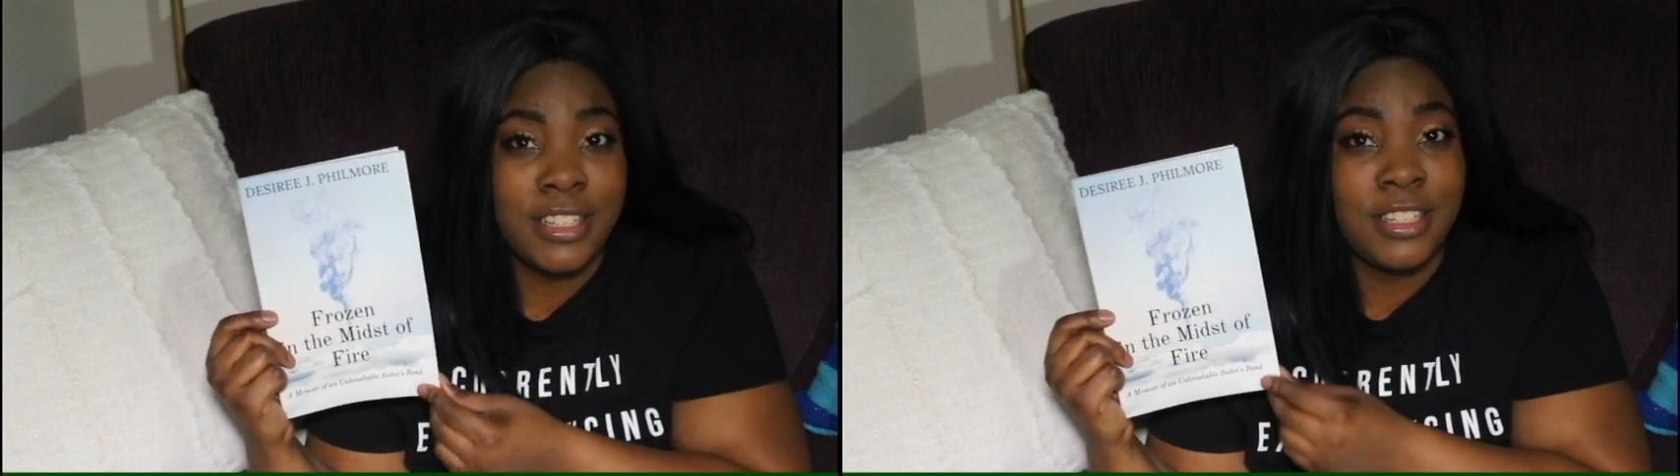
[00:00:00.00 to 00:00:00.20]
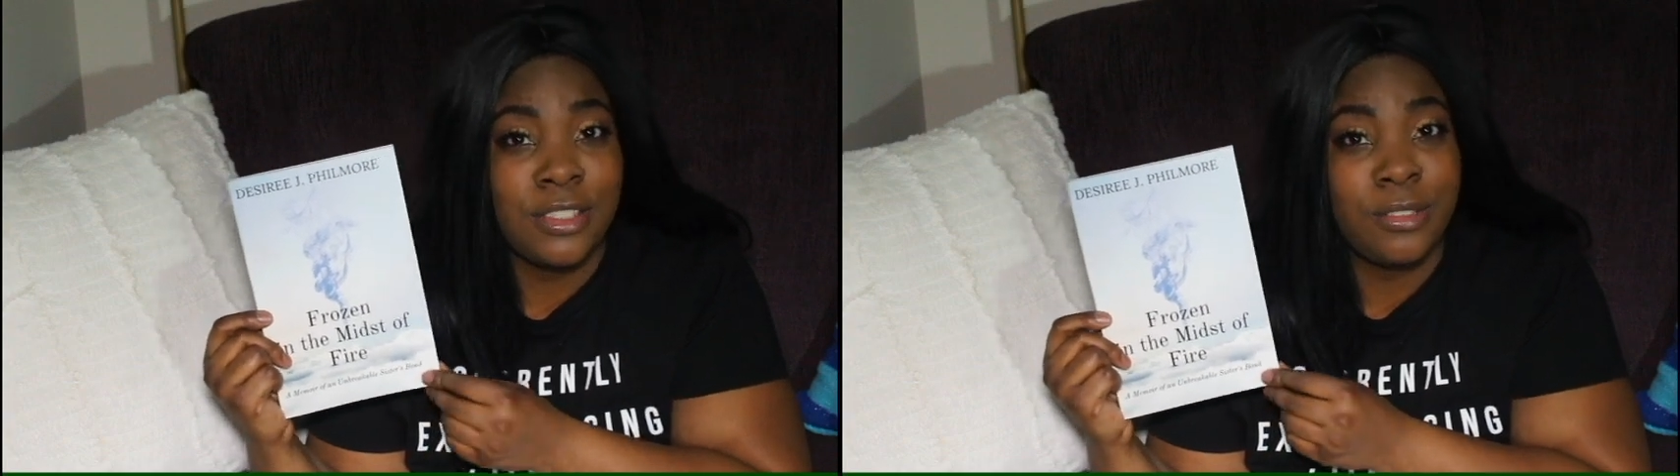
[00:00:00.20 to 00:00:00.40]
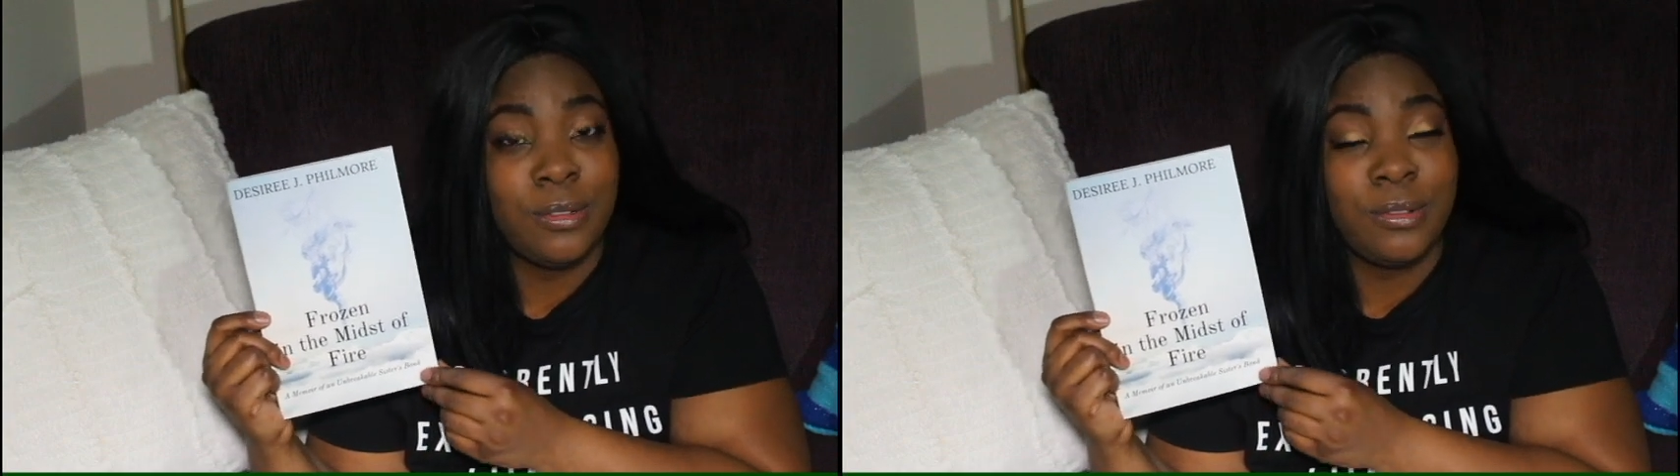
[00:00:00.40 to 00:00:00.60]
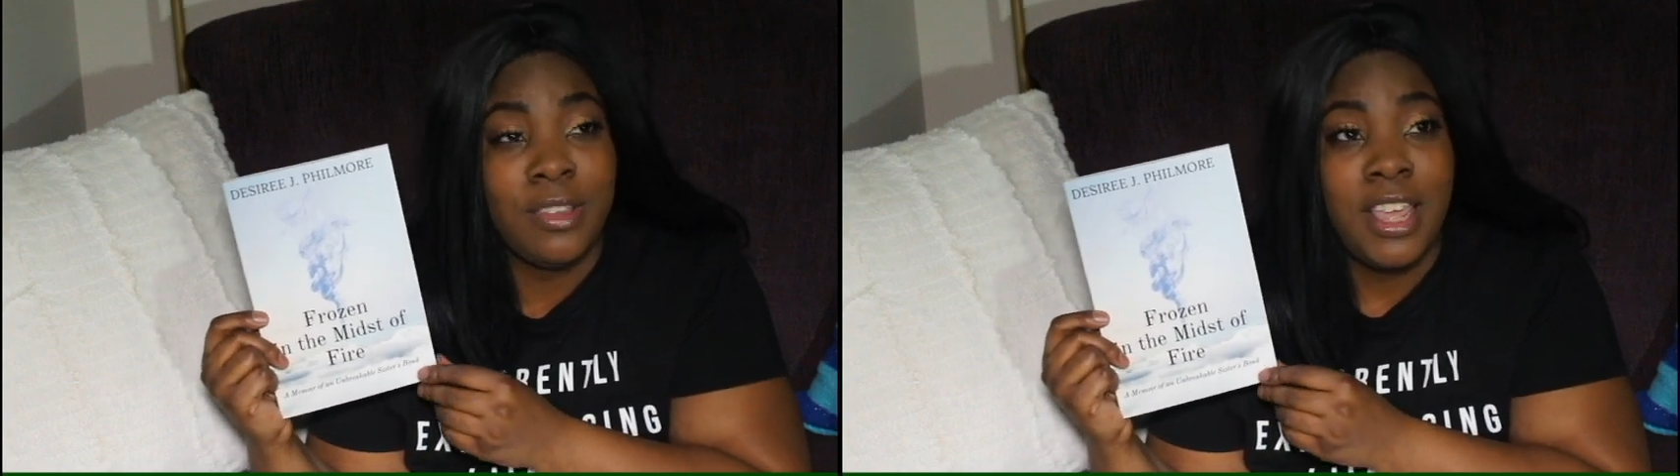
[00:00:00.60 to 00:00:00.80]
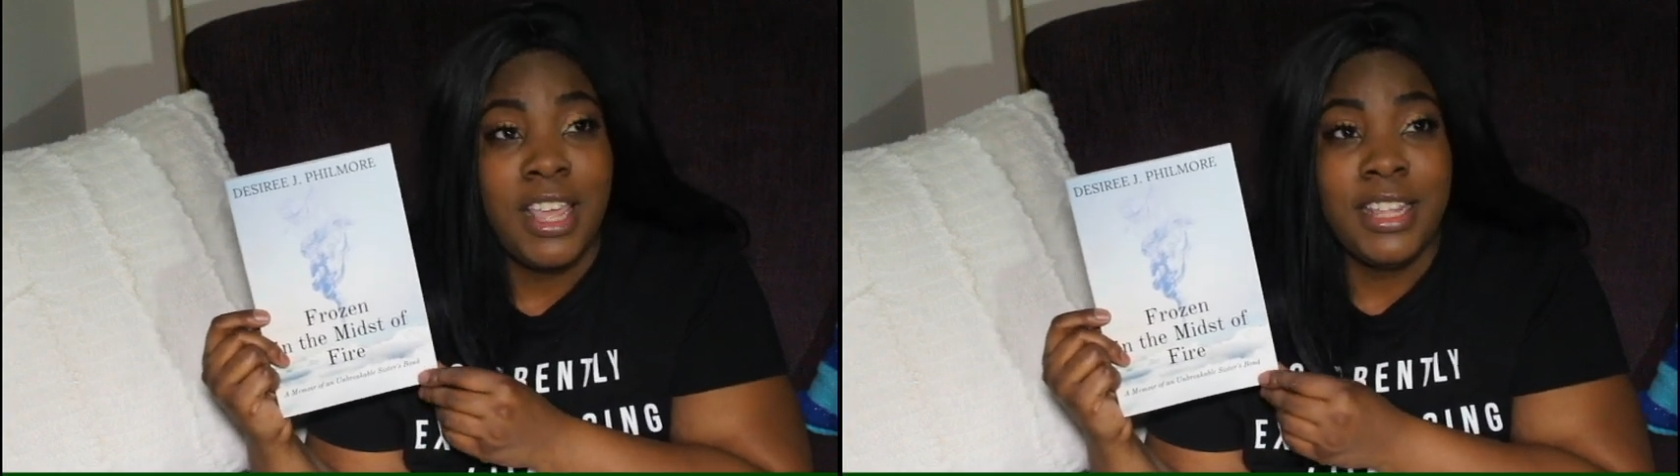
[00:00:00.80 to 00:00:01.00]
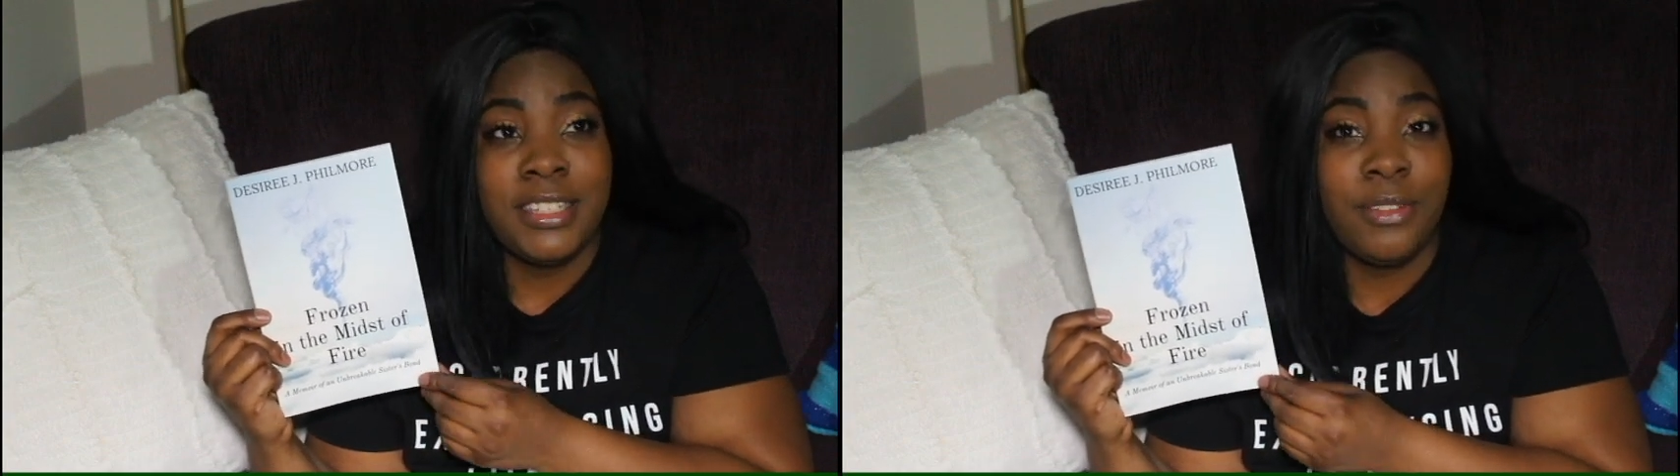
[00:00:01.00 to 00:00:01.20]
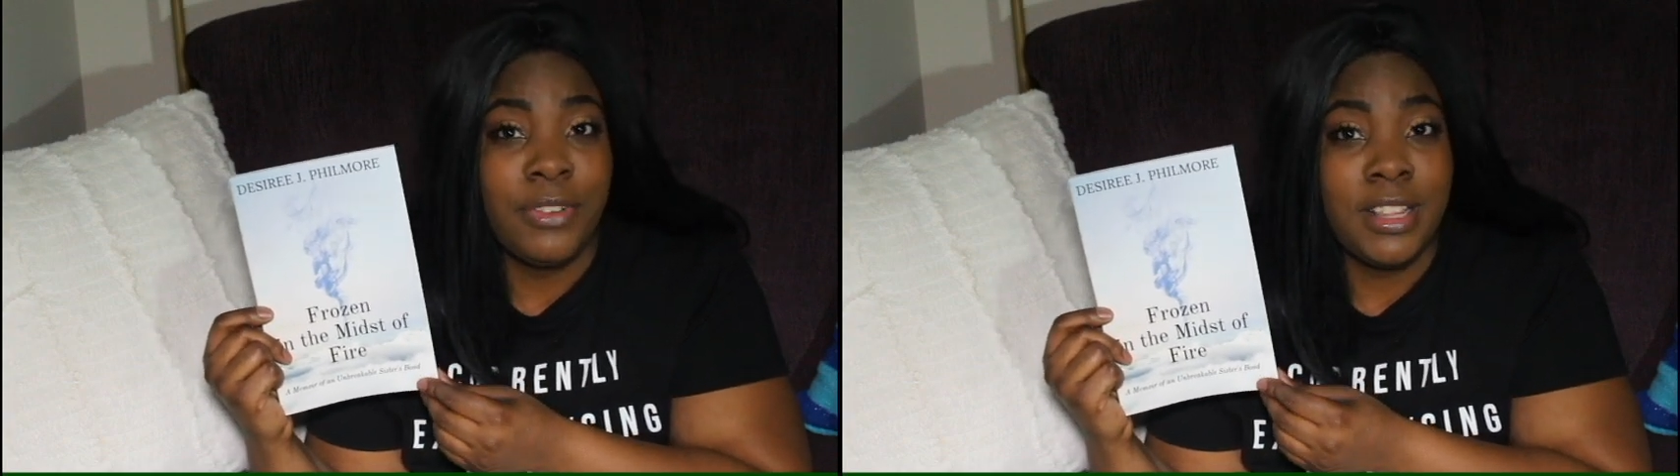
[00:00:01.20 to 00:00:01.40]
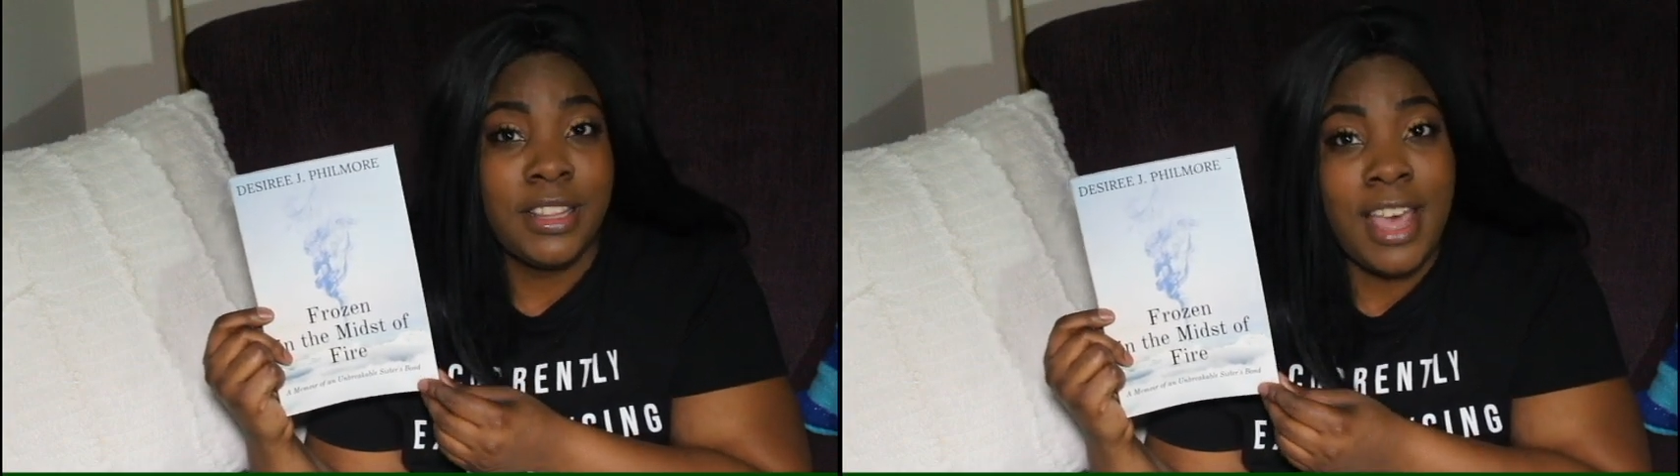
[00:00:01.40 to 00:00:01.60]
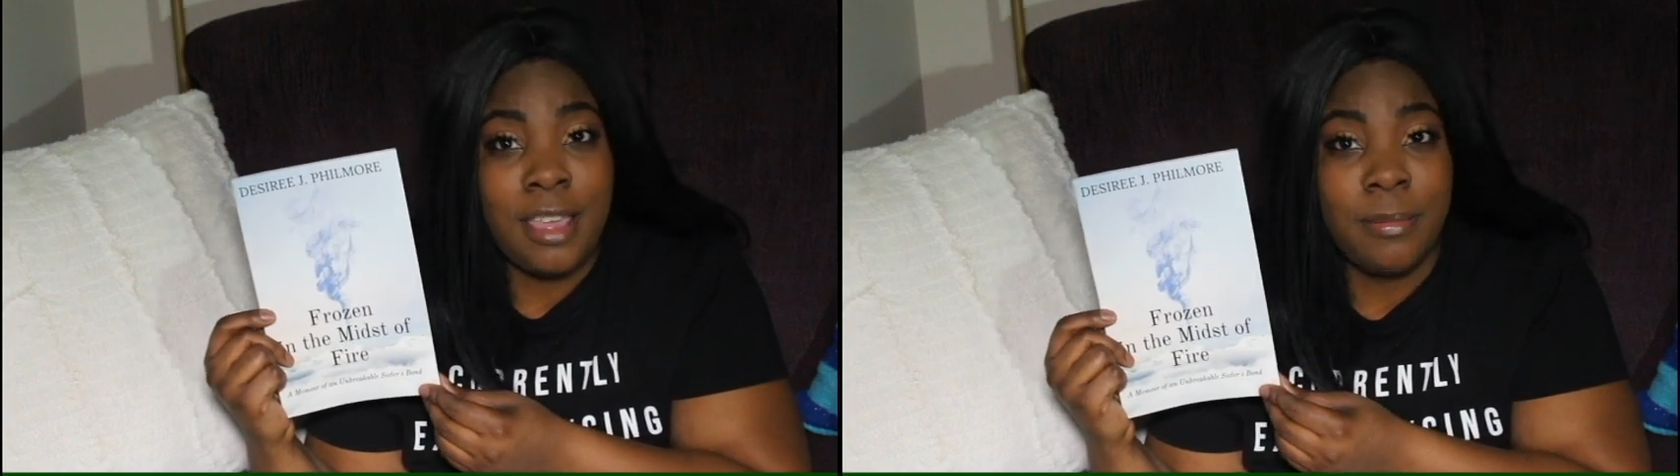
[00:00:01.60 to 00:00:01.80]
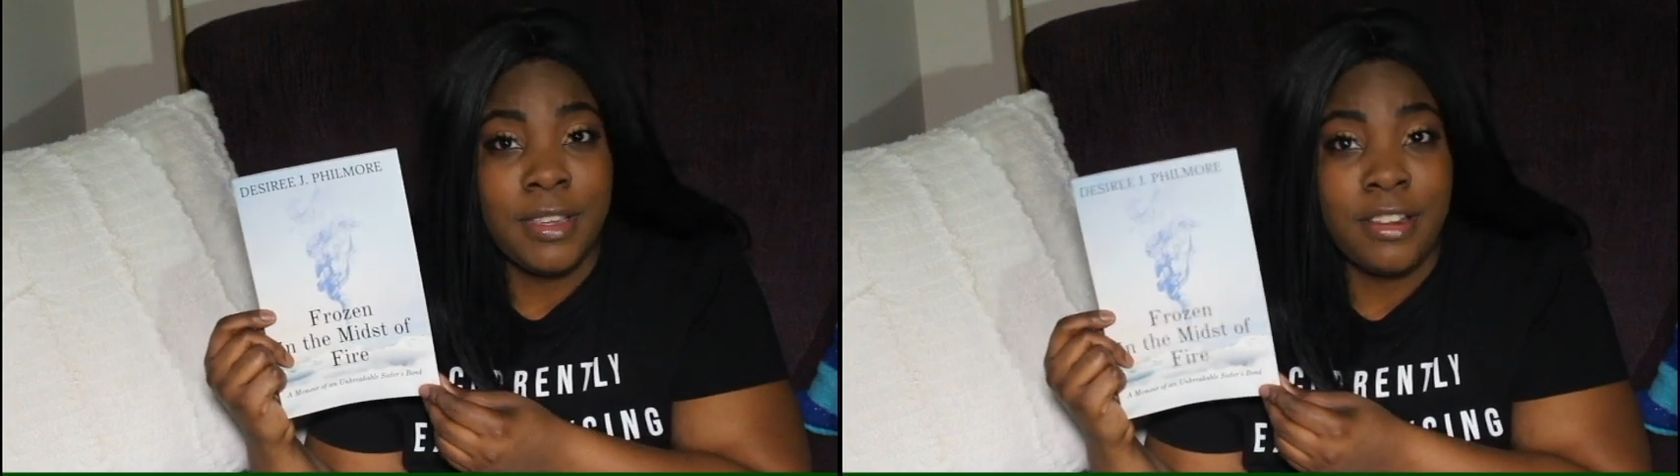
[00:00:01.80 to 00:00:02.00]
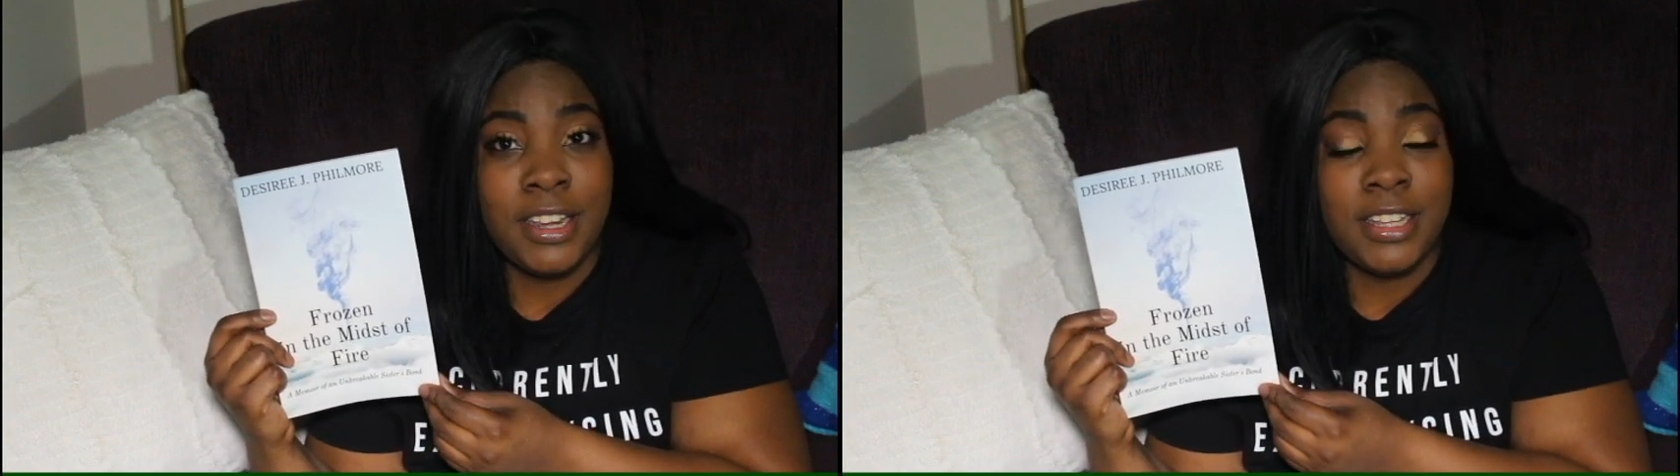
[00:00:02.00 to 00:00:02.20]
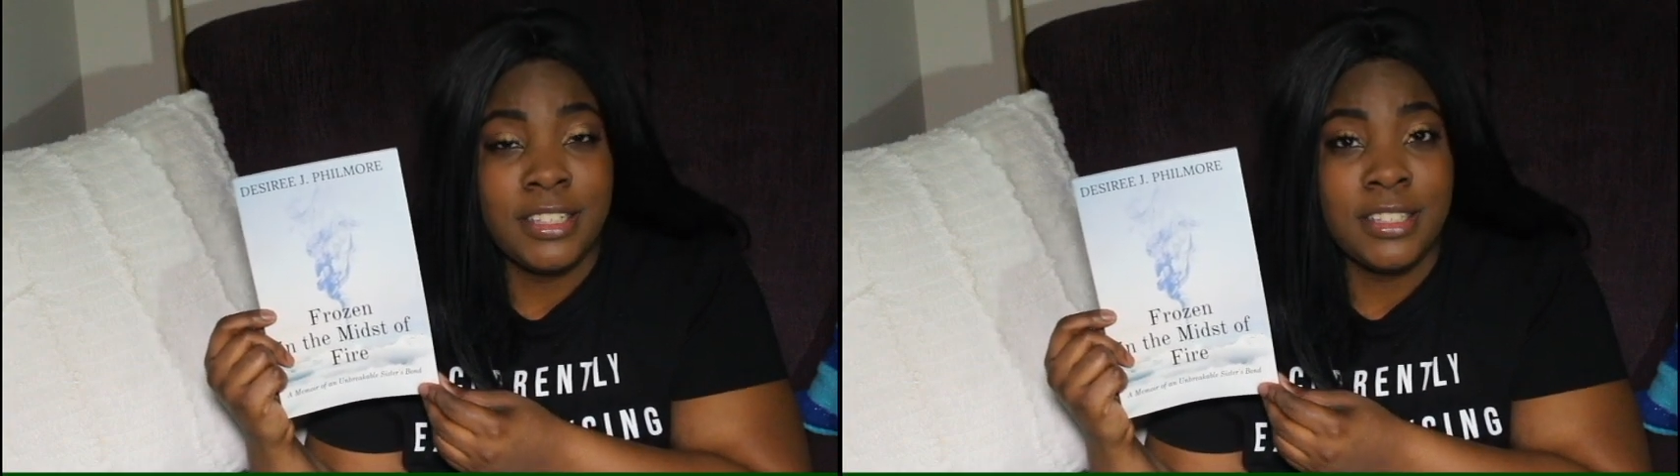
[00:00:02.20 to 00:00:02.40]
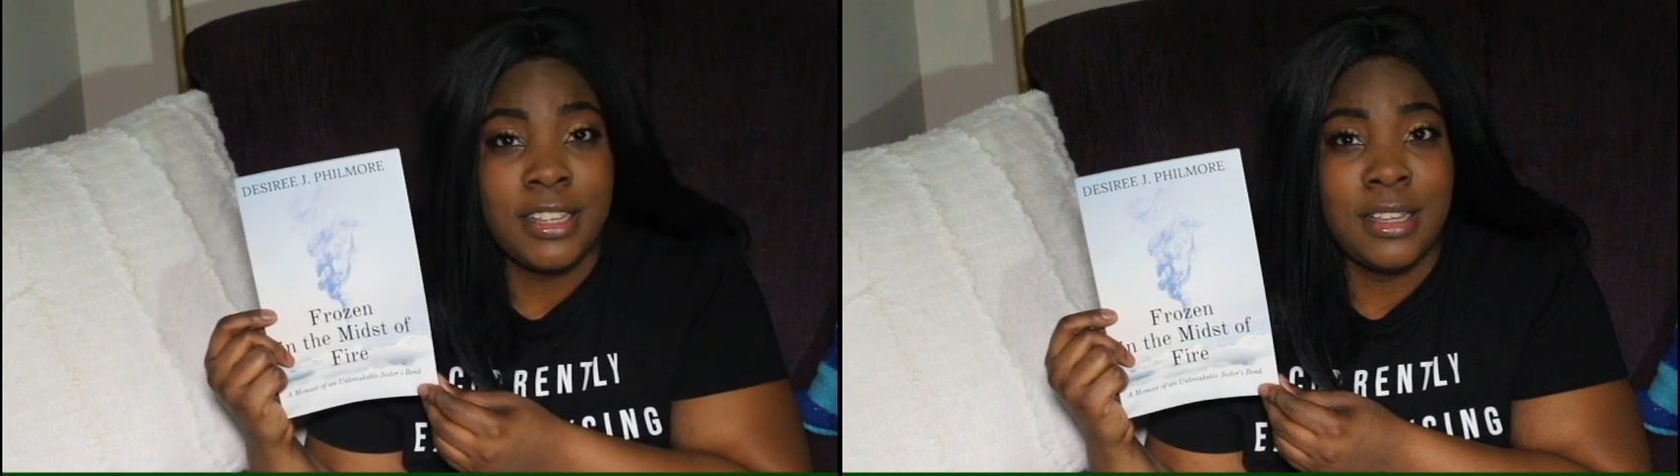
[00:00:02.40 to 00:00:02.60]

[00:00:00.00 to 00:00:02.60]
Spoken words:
It's through different libraries